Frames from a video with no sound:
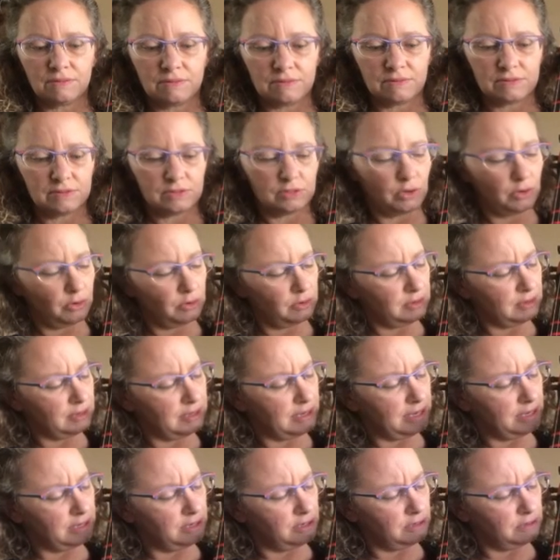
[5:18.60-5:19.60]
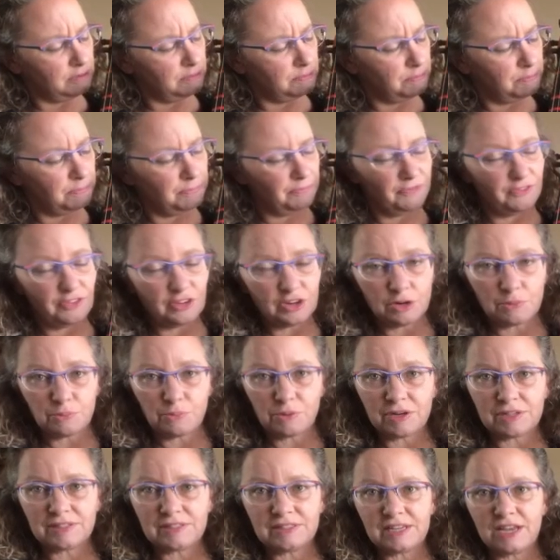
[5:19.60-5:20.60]
So get your finger
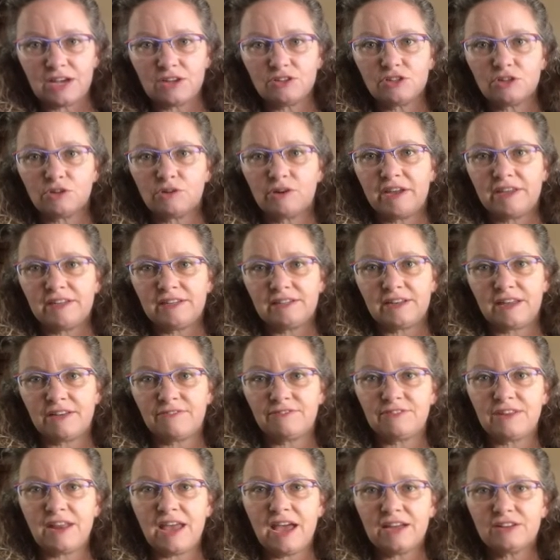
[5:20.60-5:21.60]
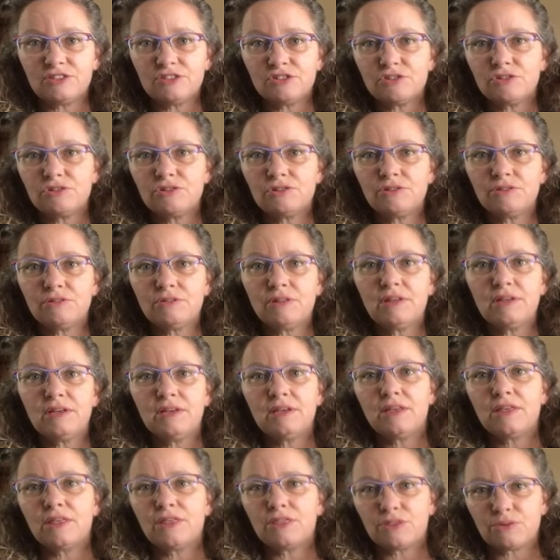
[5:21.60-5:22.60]
pressed down to create an F natural.
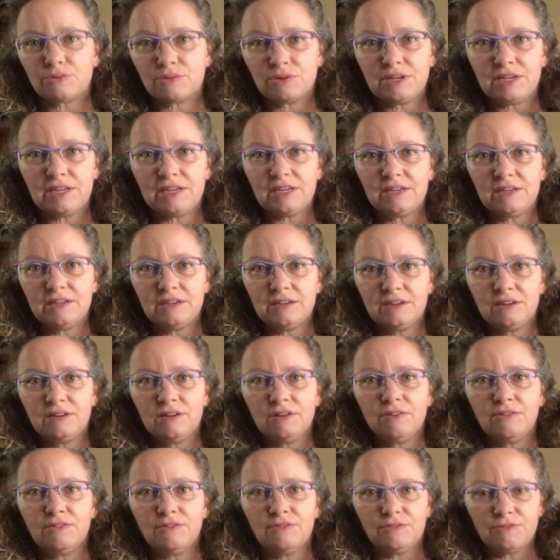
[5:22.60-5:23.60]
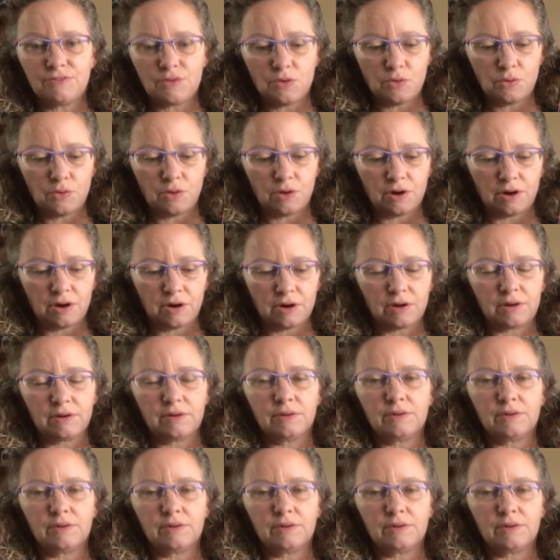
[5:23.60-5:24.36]
3, 4.